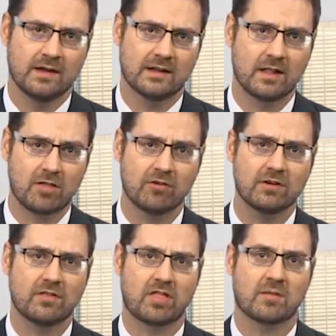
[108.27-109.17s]
Now let's
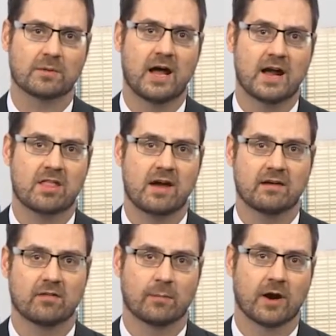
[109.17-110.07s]
turn to the supply
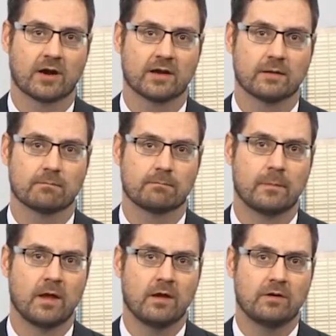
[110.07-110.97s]
side of the market.
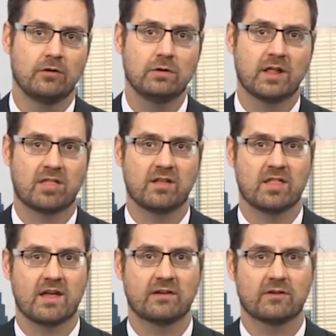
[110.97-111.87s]
New
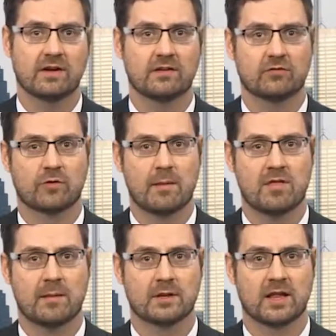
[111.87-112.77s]
listings entered into
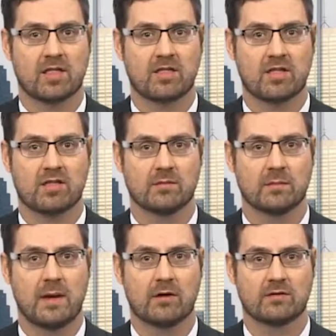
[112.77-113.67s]
TREB's MLS system
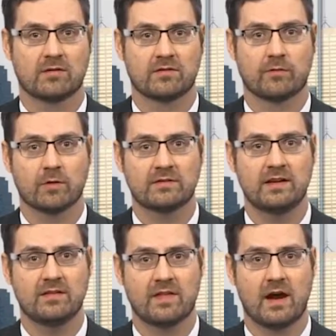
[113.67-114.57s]
amounted to
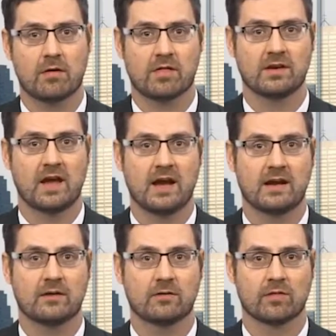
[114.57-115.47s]

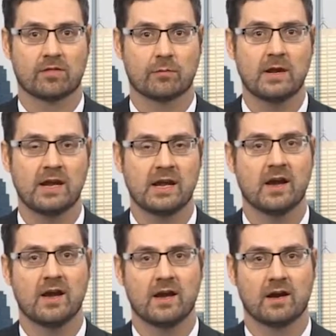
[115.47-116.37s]
14,903
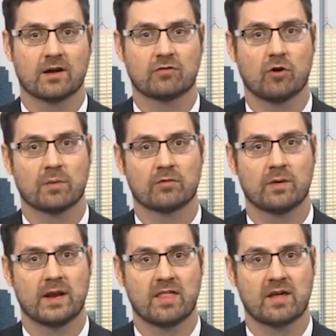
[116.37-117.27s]
in October
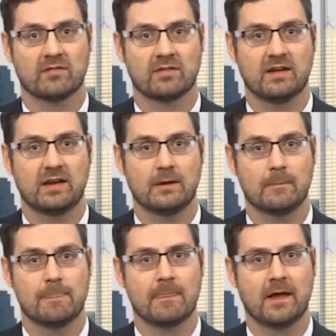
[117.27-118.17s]

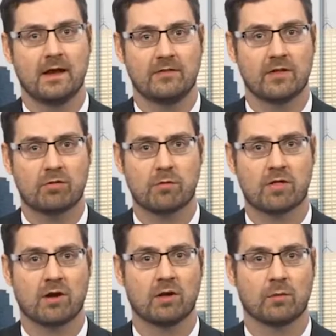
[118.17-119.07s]
2017, and this
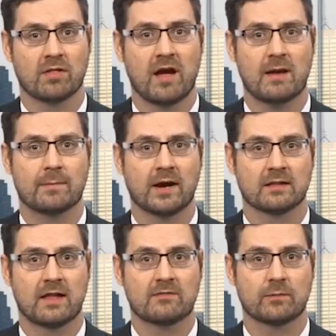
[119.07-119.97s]
result was up by
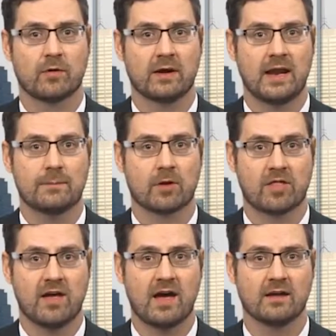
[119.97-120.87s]

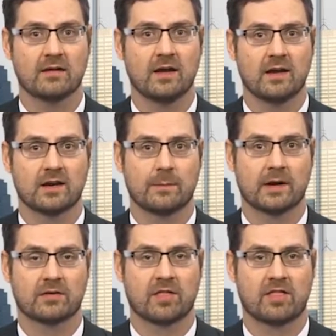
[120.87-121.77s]
11.8%
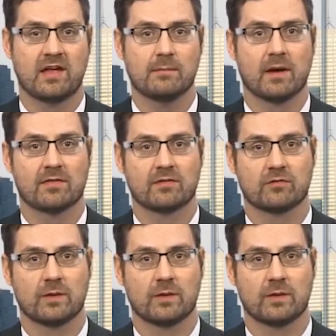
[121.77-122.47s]
compared to the same month in